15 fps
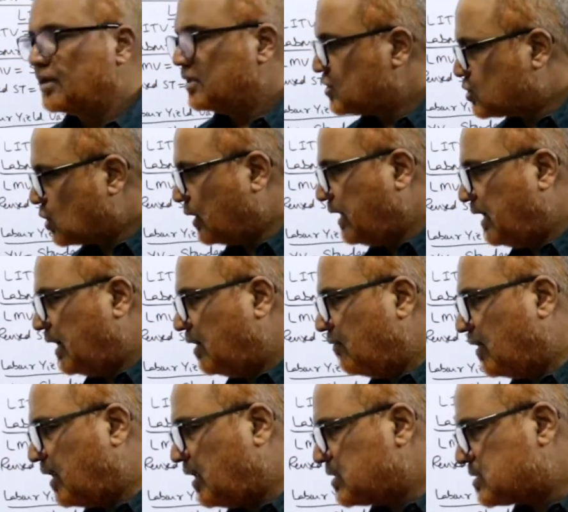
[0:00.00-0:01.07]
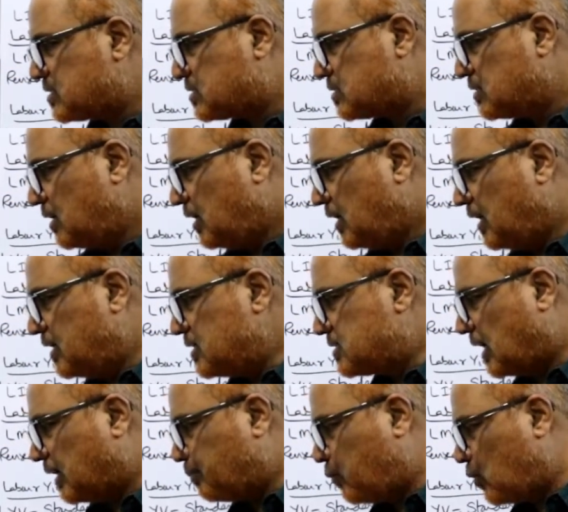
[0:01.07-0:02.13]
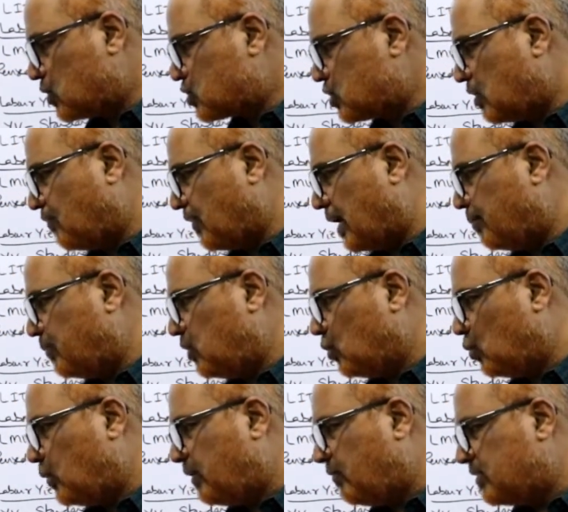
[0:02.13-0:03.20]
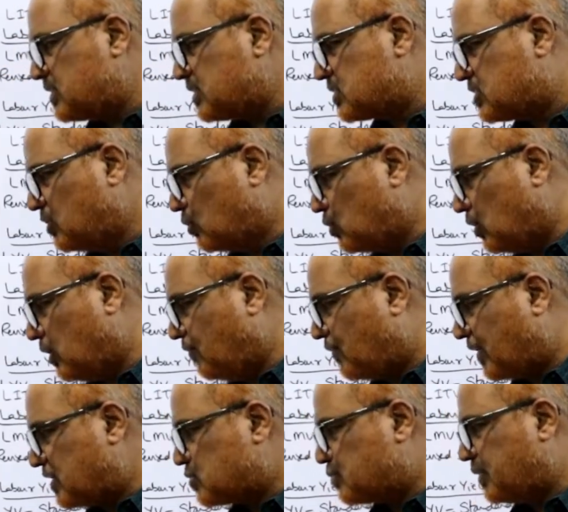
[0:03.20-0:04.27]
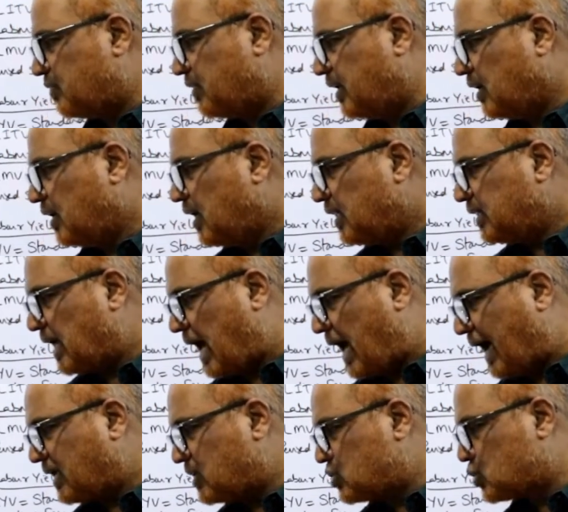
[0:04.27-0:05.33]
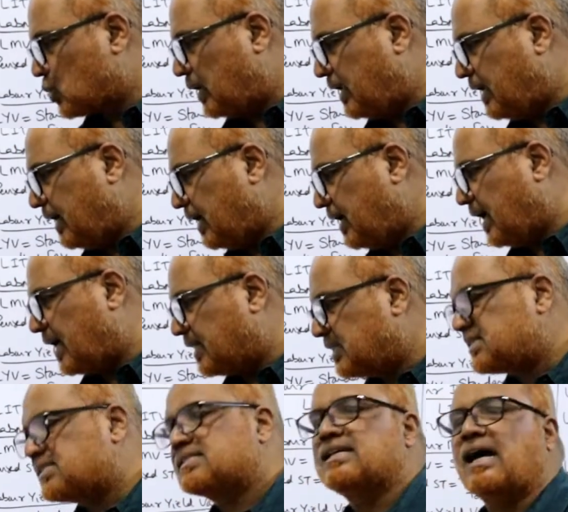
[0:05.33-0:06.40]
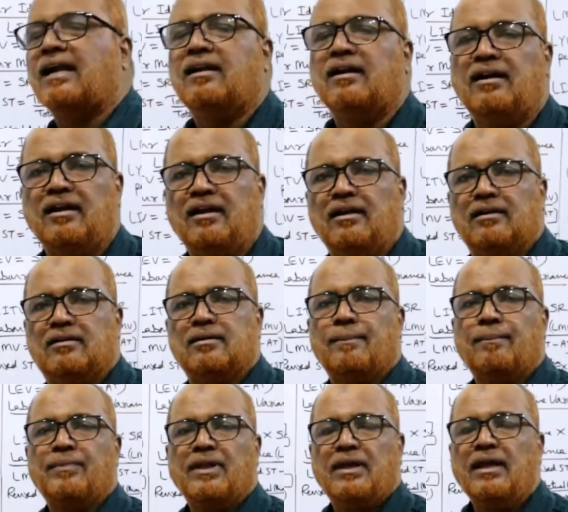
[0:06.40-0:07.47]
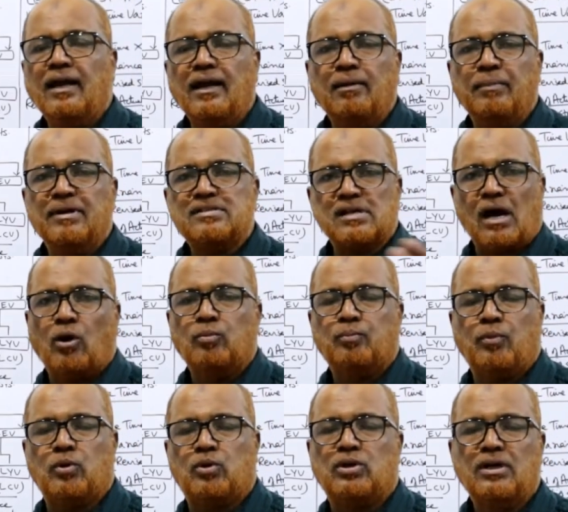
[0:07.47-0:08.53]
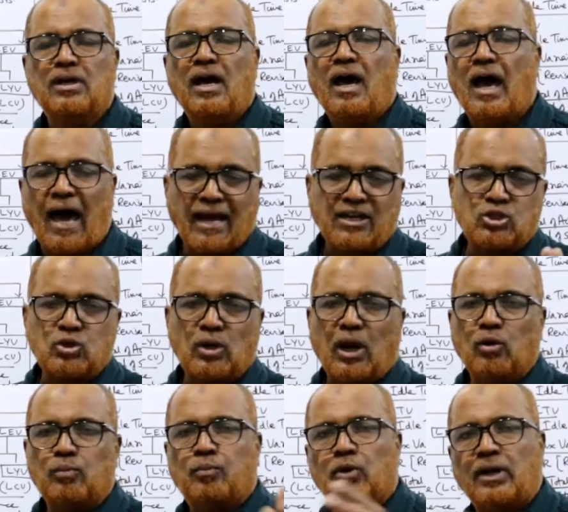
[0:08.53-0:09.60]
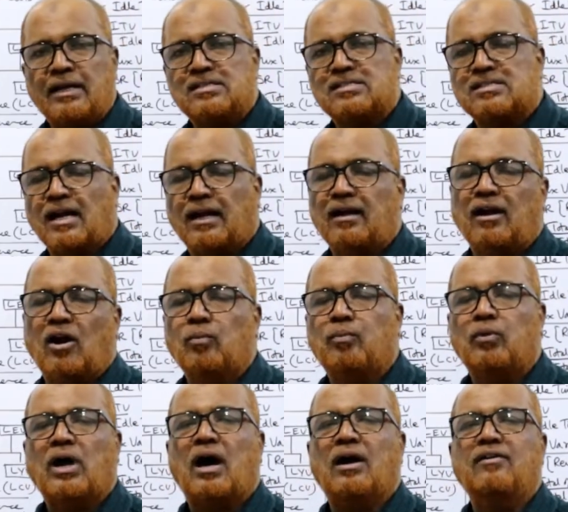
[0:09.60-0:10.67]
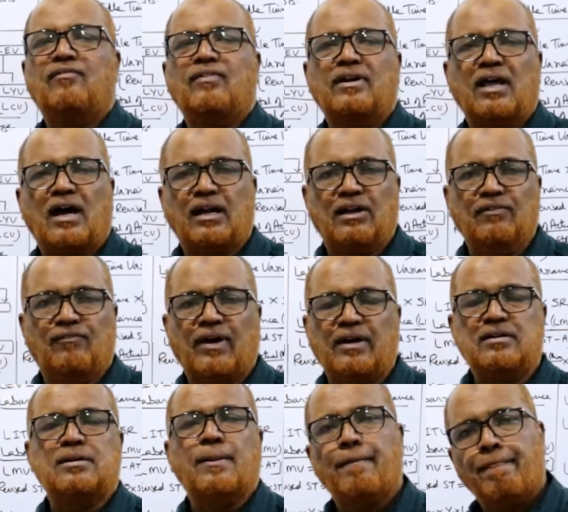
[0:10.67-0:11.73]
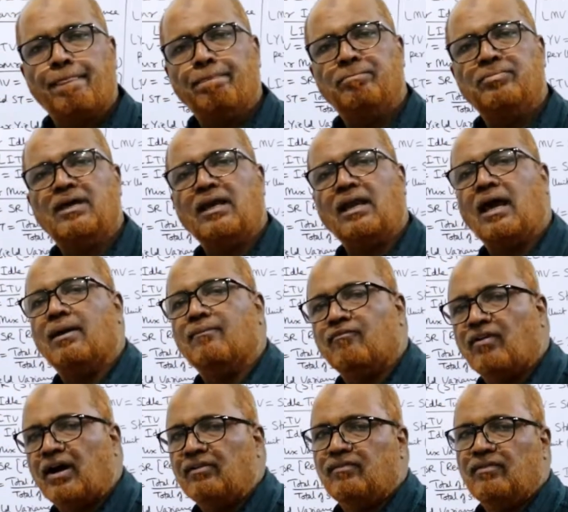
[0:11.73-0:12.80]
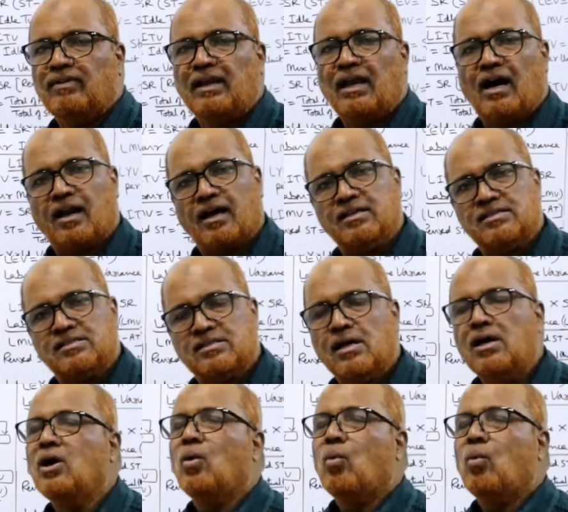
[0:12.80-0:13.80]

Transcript: So yield variance, it is that portion of MUV which is due to difference between the actual yield and the standard yield. Yield means output. Actual output and standard output, if they are different, then MYV will arise.